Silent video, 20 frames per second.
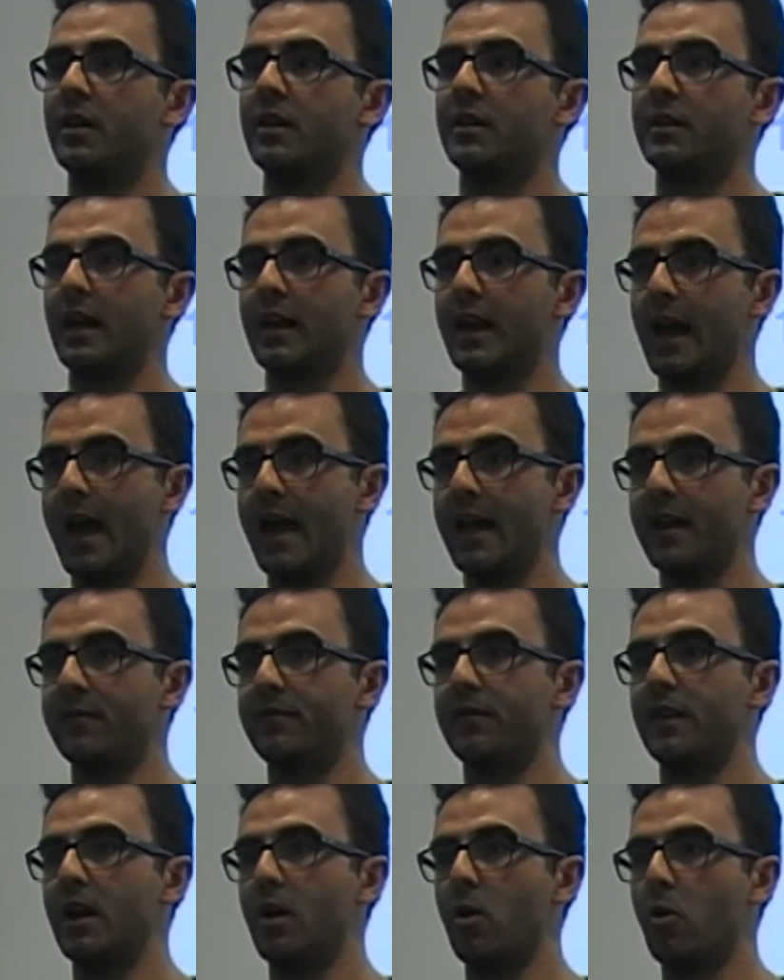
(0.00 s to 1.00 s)
that have
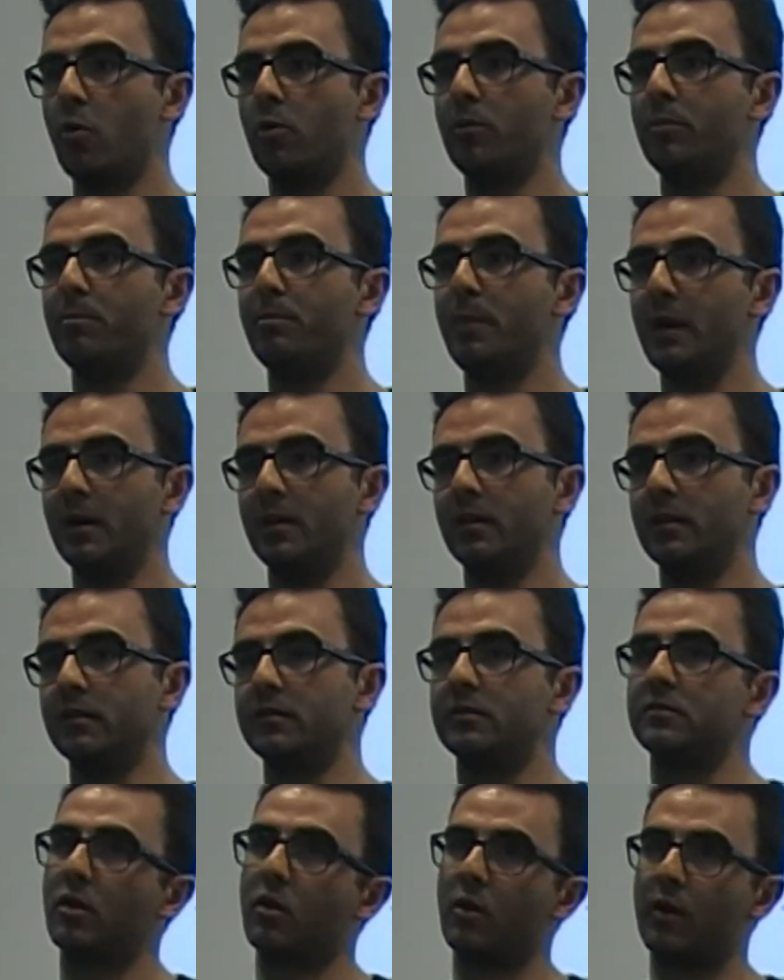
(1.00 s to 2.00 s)
their own build
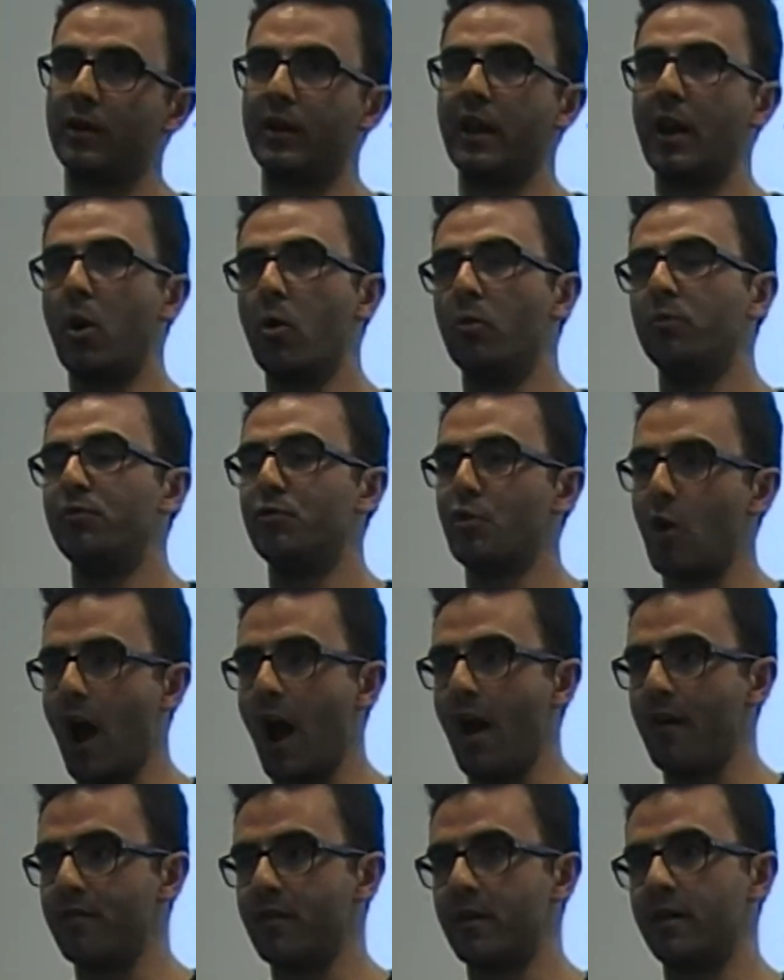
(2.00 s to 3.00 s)
or their own
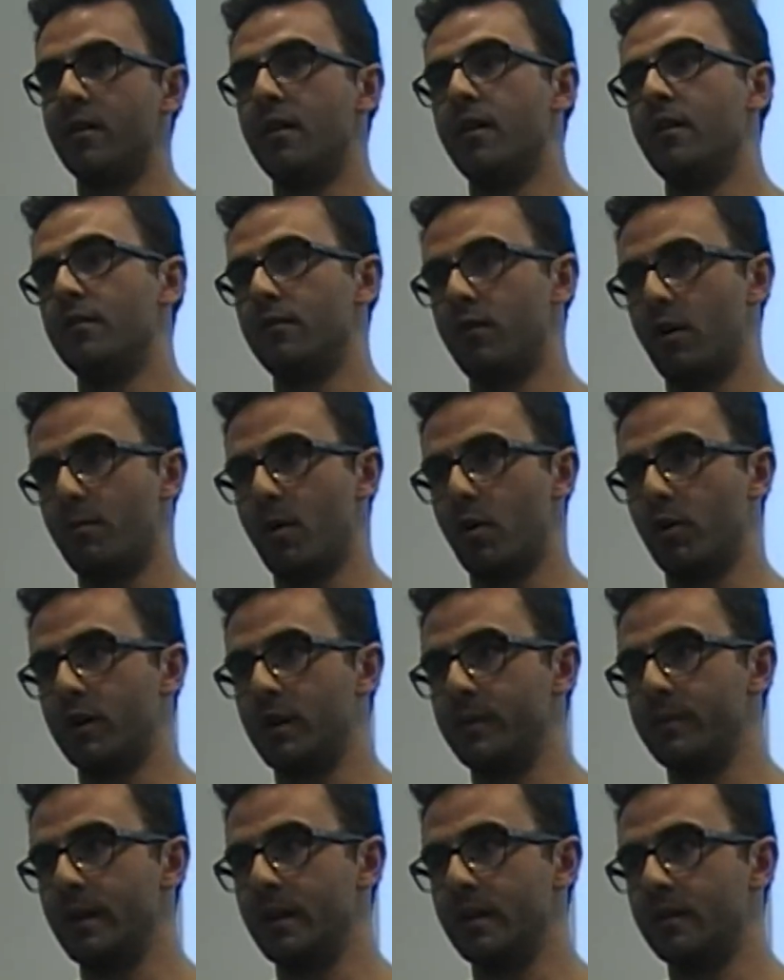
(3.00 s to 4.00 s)
driver for
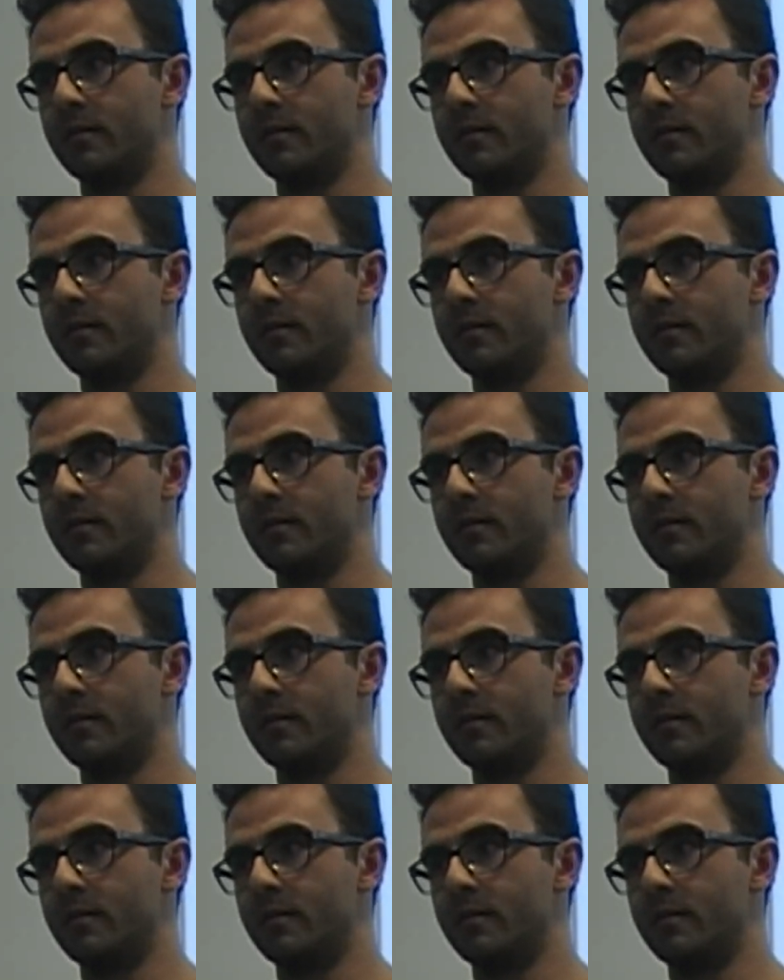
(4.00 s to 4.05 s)
MongoDB.